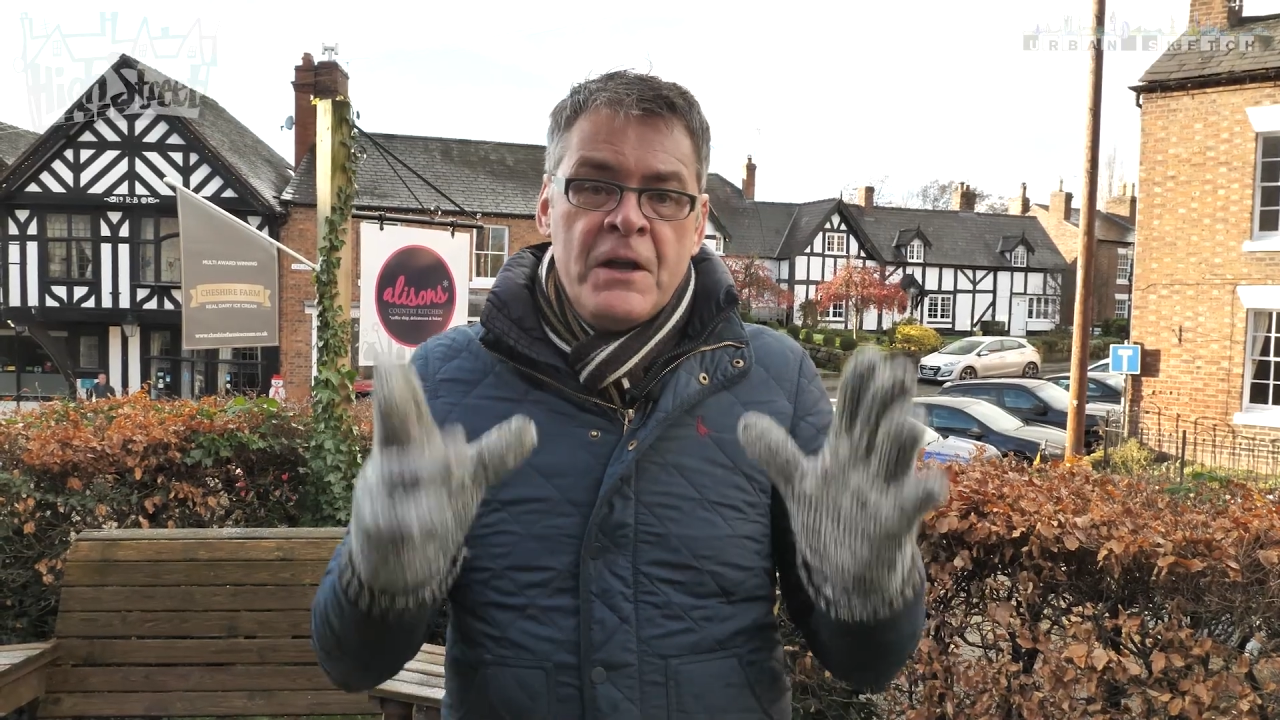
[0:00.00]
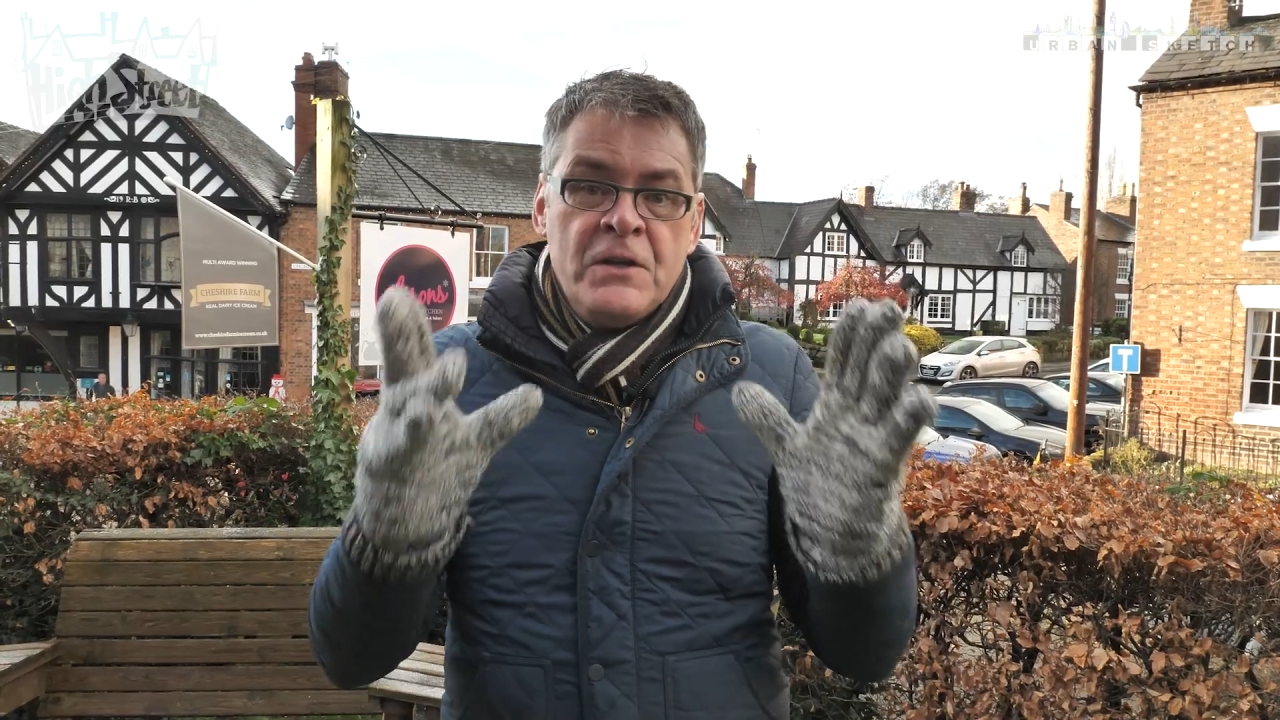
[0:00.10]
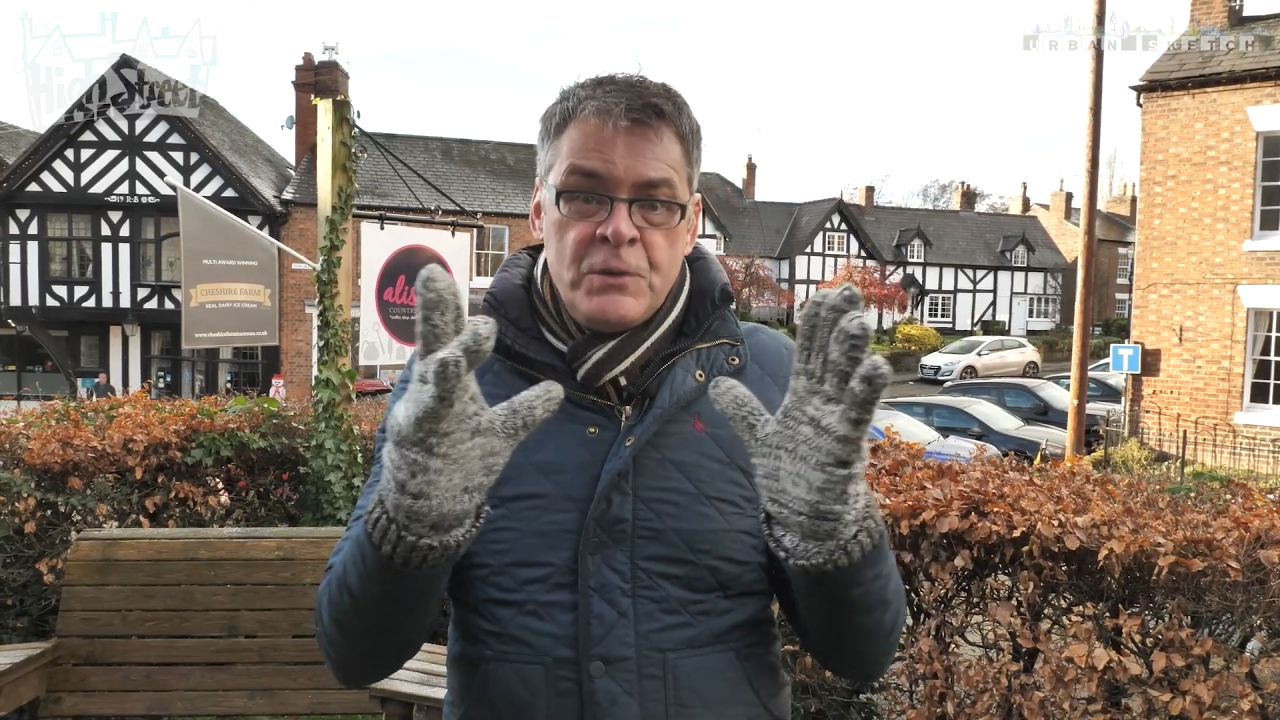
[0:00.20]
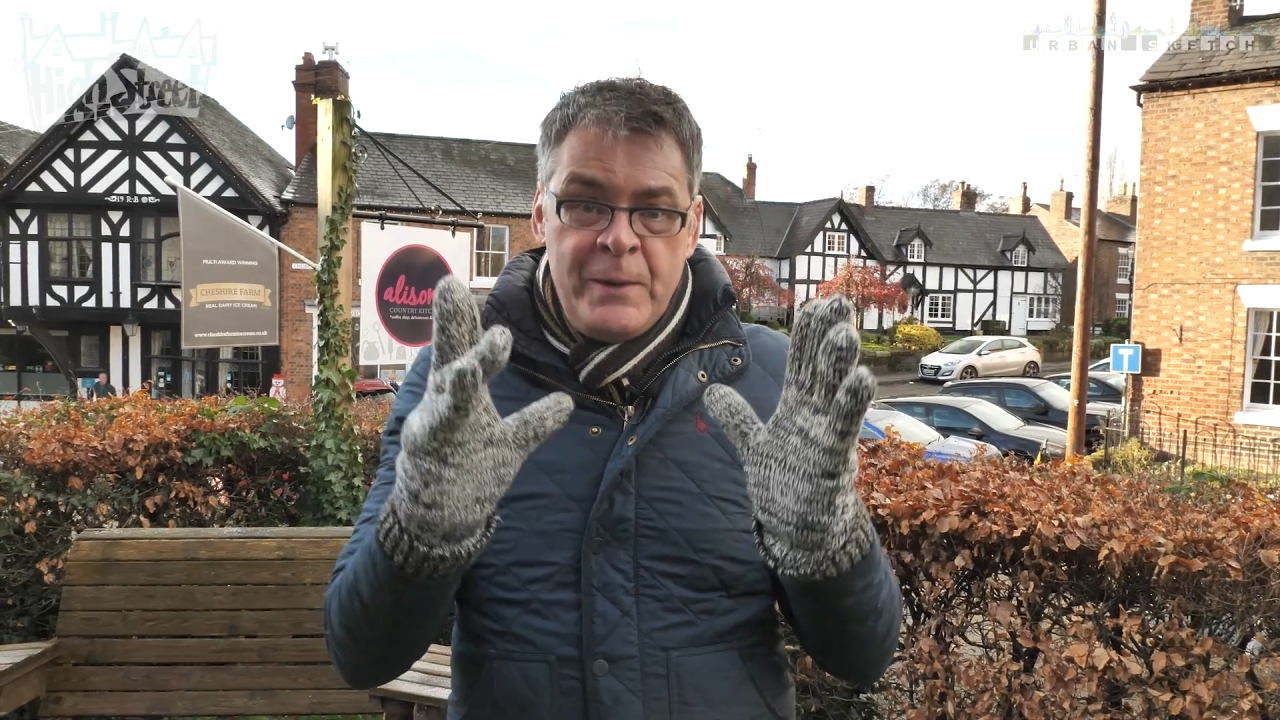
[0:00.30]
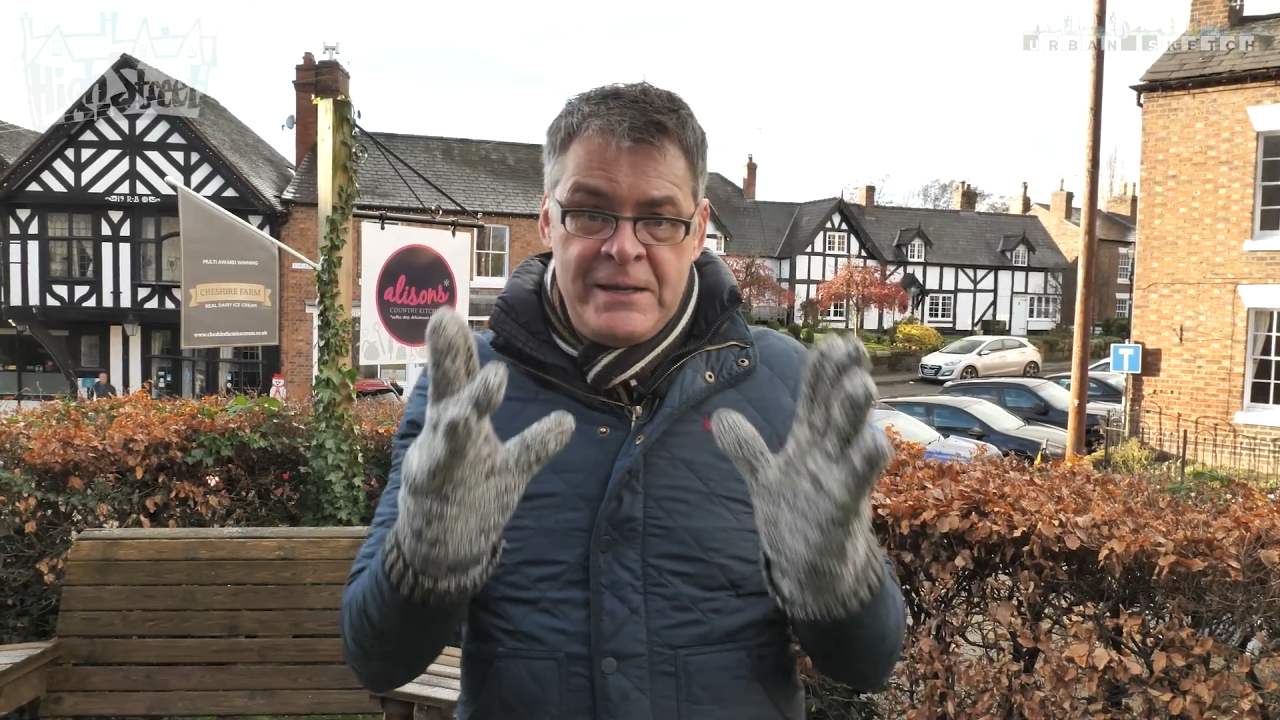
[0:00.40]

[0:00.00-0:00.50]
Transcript: So